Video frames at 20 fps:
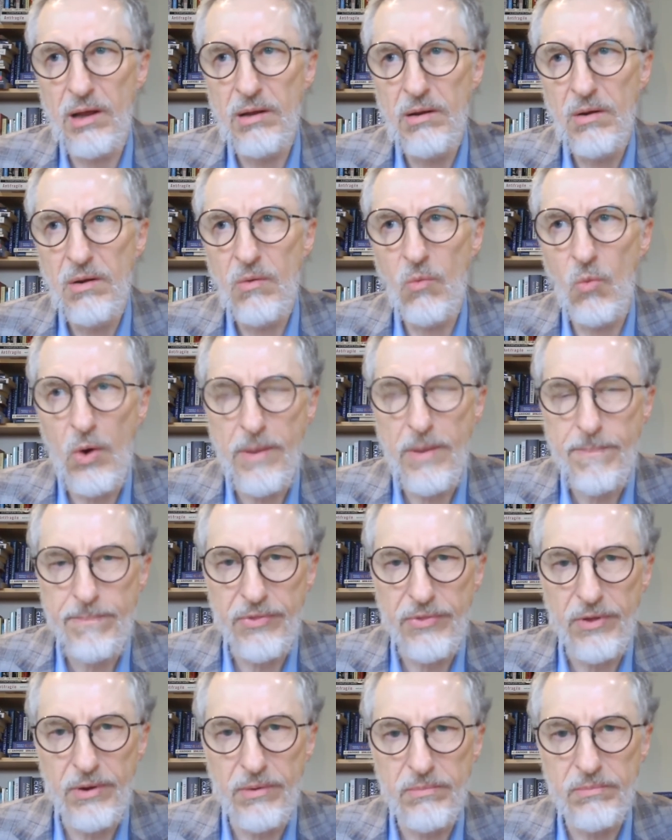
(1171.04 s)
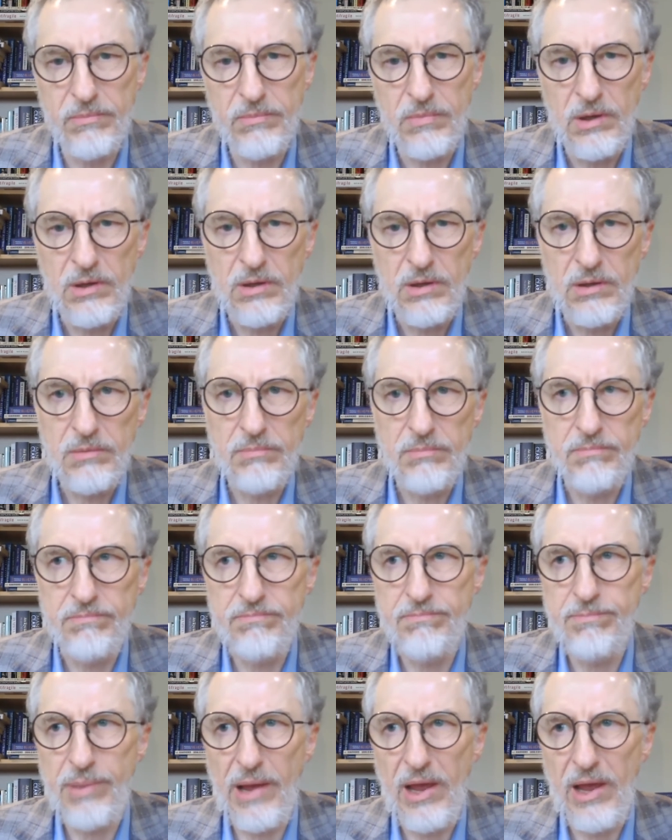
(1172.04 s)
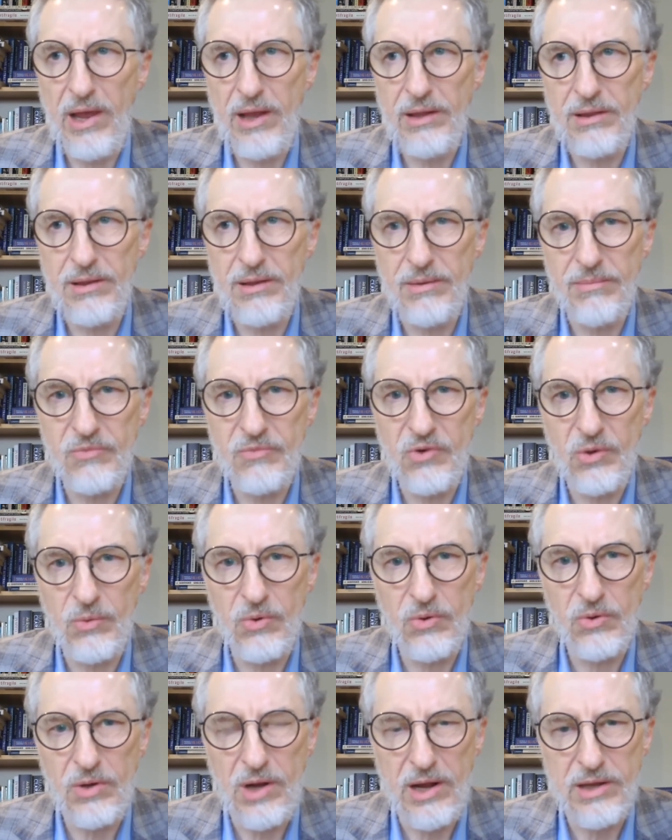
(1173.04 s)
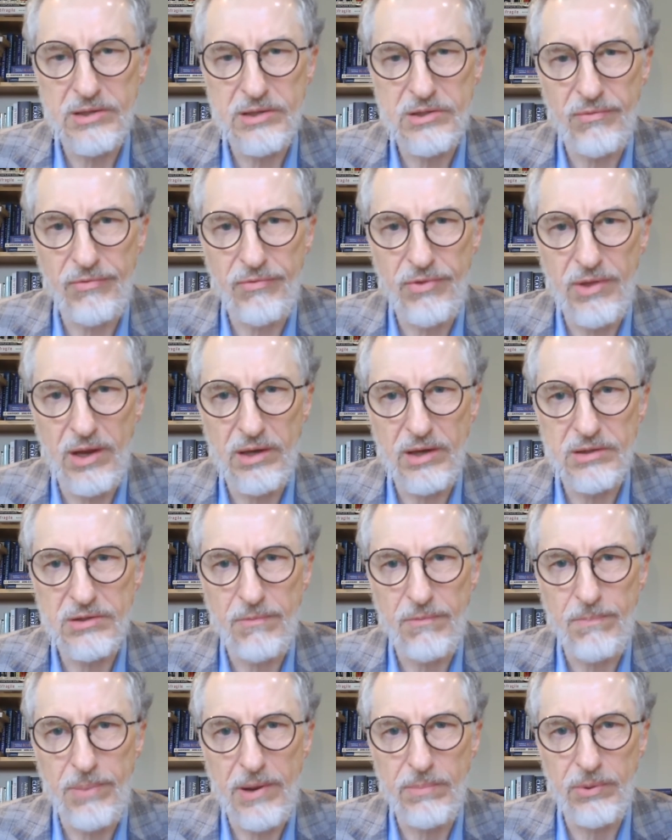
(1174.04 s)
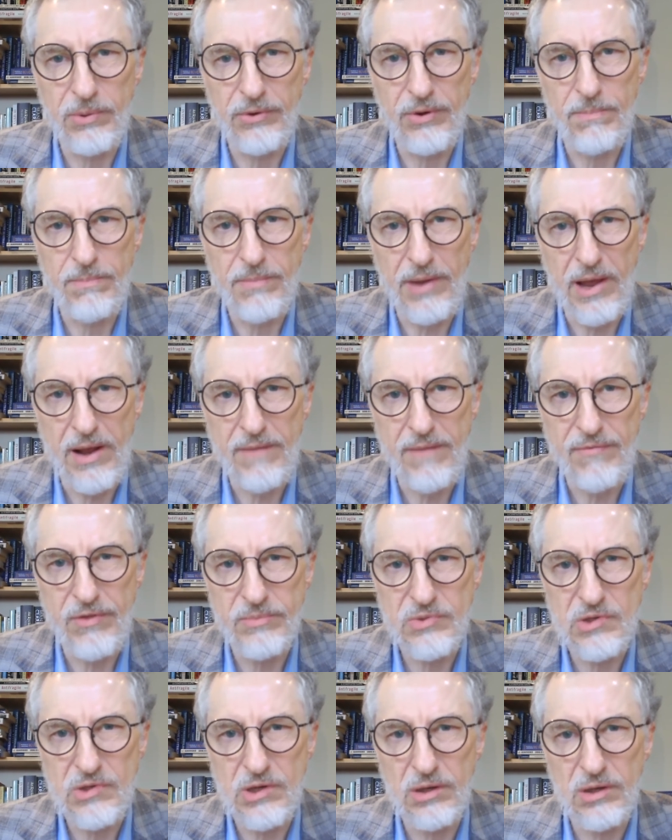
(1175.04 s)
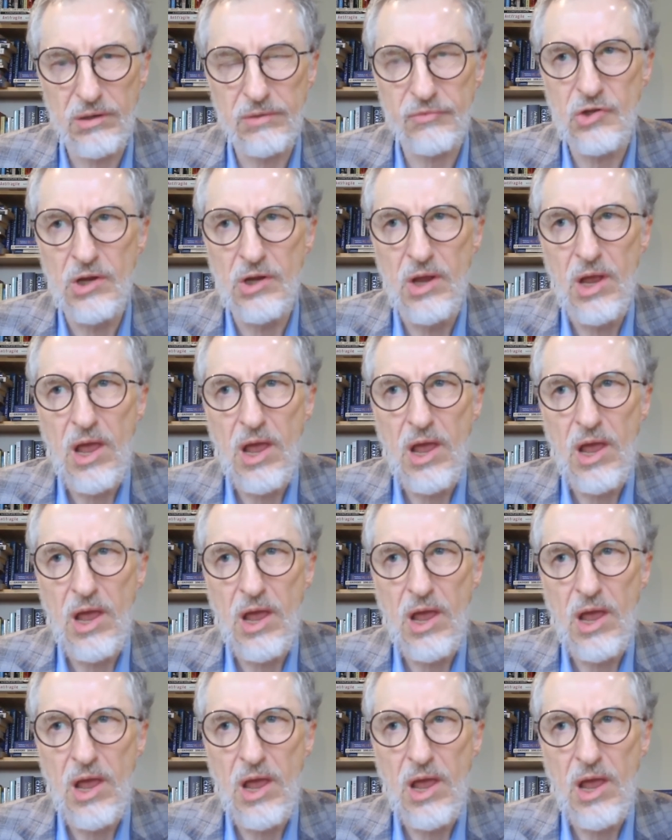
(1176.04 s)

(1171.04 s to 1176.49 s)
whip them, behead them, do all kinds of things if people didn't behave themselves.